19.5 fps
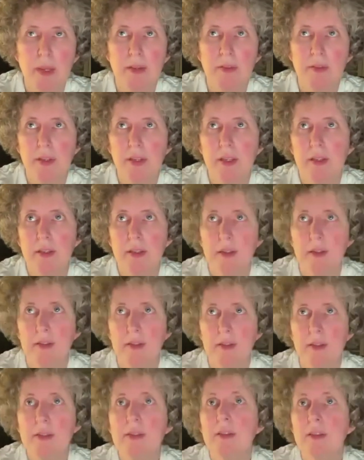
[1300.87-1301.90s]
I think
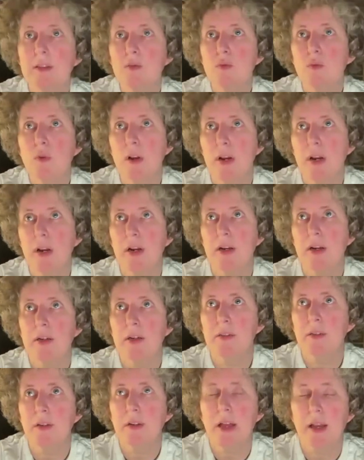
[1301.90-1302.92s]
this is
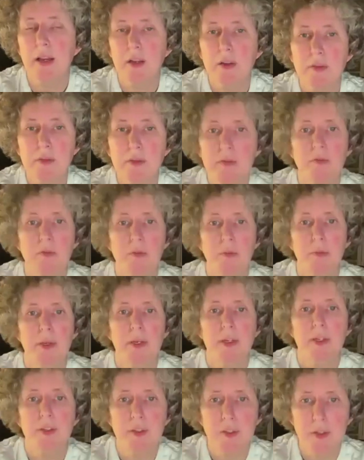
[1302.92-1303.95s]
where the lack of
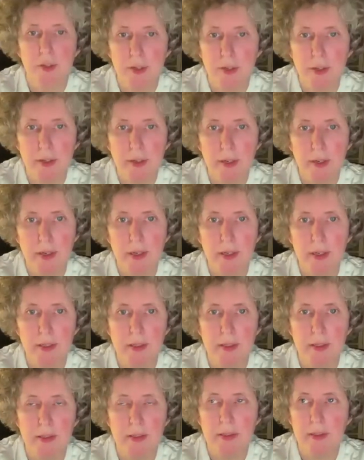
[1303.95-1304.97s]
information
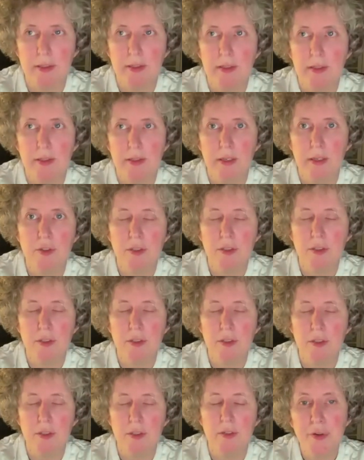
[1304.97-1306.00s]
is
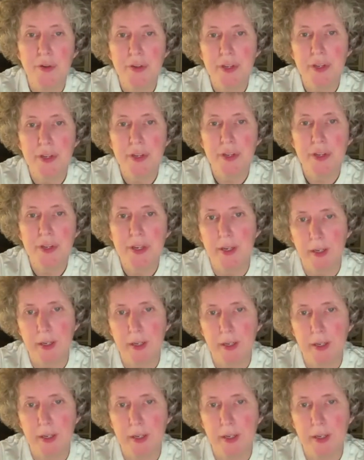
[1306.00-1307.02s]
just
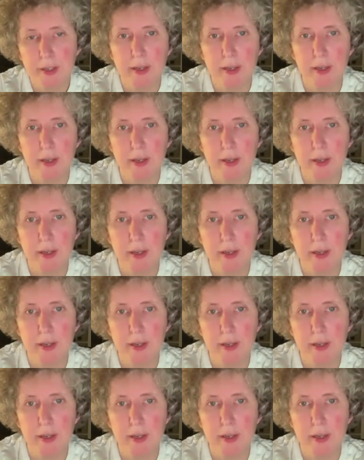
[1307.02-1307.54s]
infuriating,